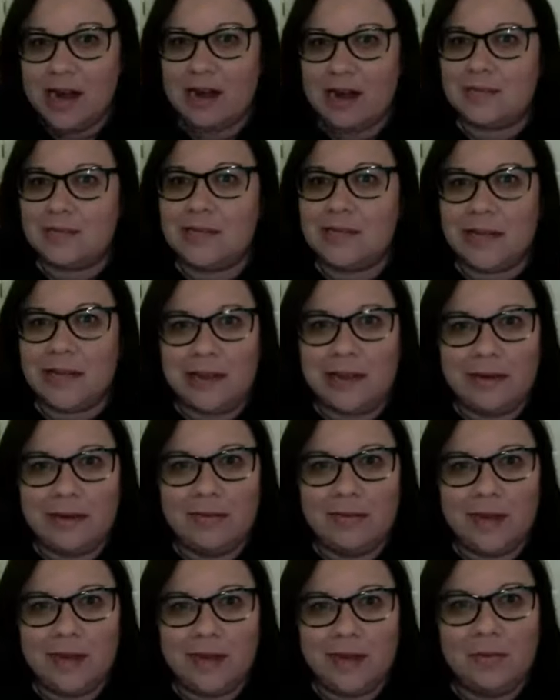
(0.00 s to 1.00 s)
And I was like, you know
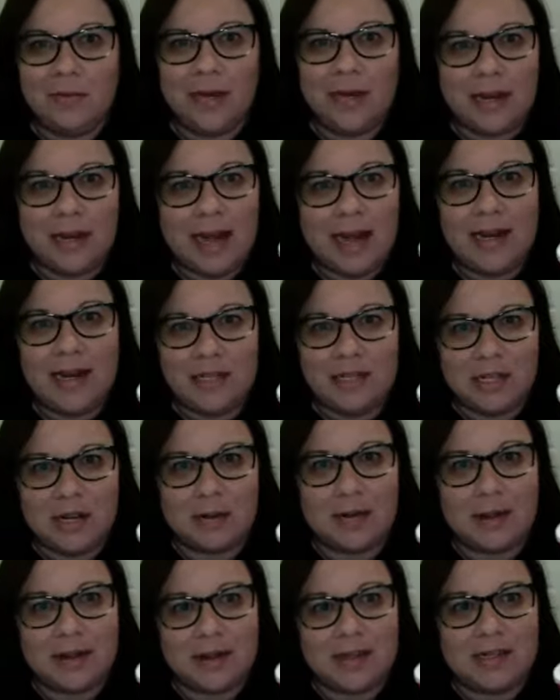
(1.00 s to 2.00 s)
what? We, I need to talk
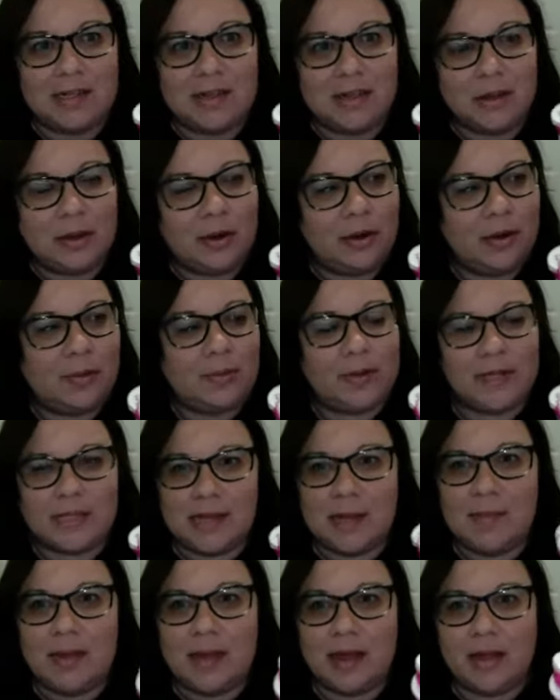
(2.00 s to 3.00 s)
about this in the group because
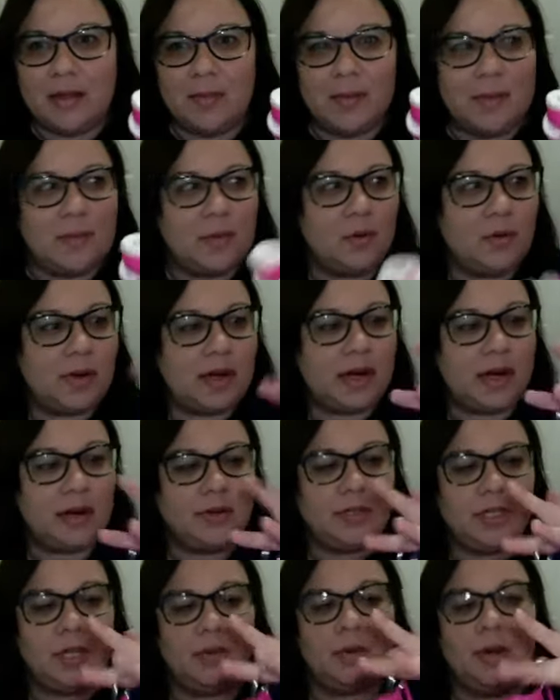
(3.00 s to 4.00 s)
I bet other people want to know
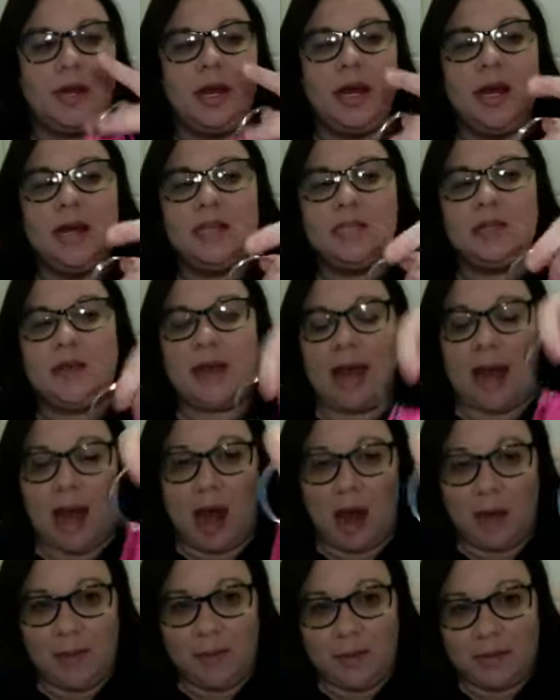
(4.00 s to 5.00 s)
too. So yeah,
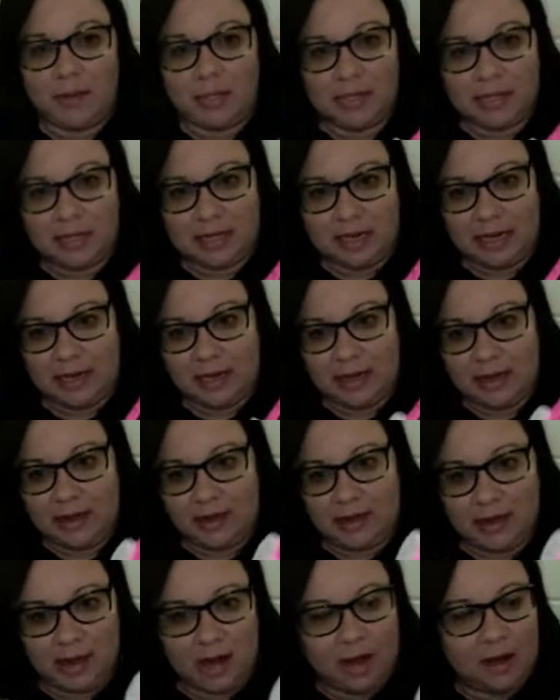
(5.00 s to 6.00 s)
I'll post a link in
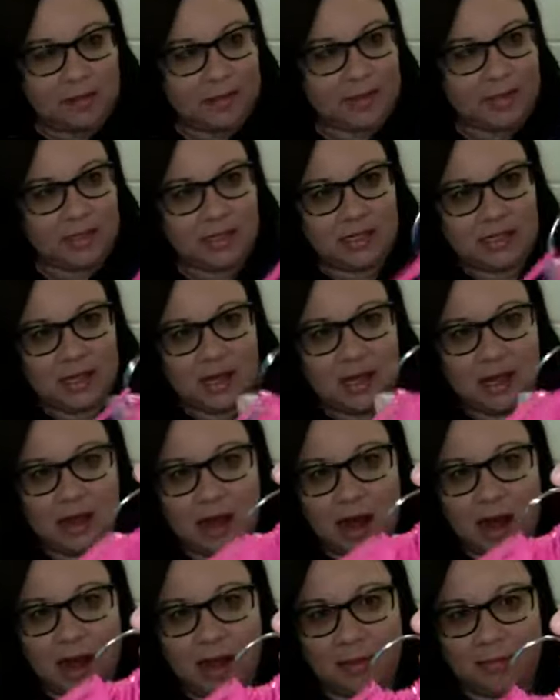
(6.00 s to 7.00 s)
the comments
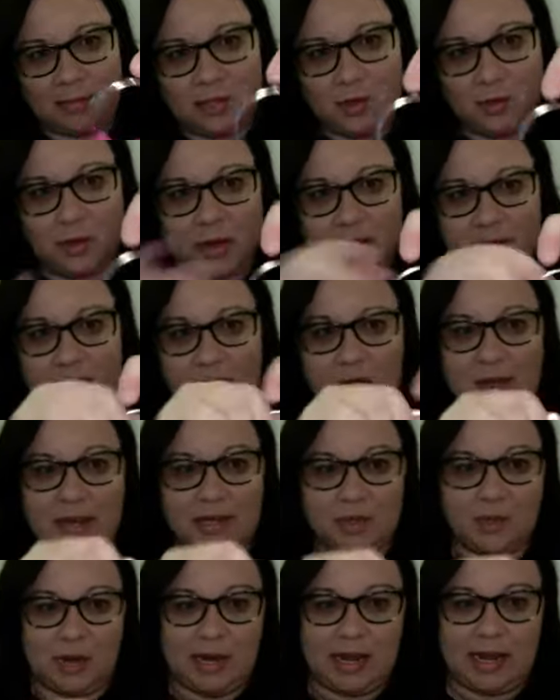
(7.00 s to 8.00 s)
um, to where if you
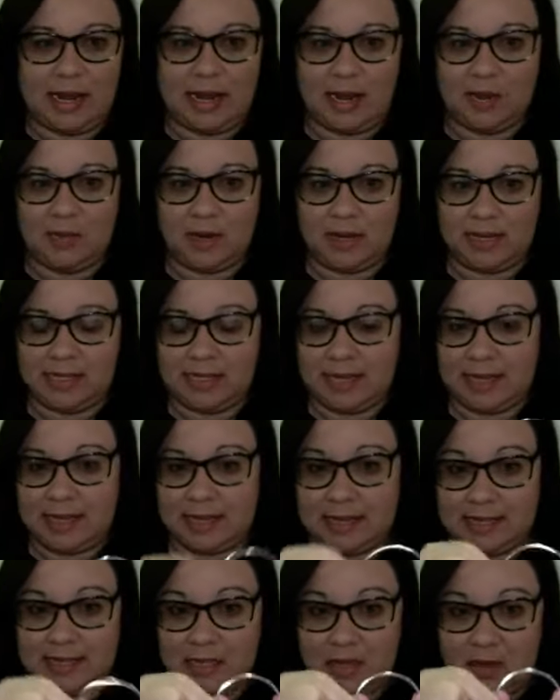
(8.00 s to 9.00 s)
guys want to get any rings like
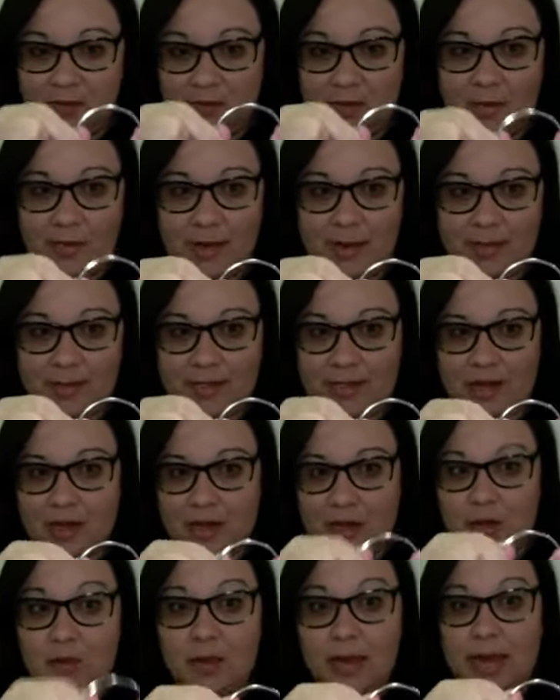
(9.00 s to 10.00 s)
this from
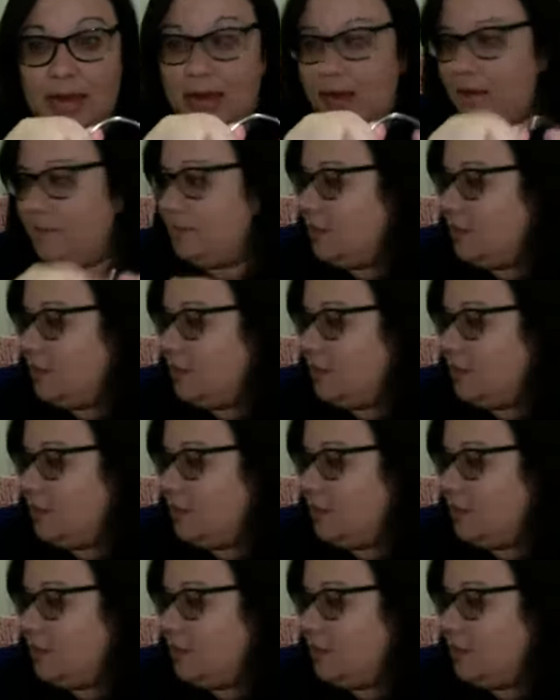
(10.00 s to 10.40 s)
Amazon, you can.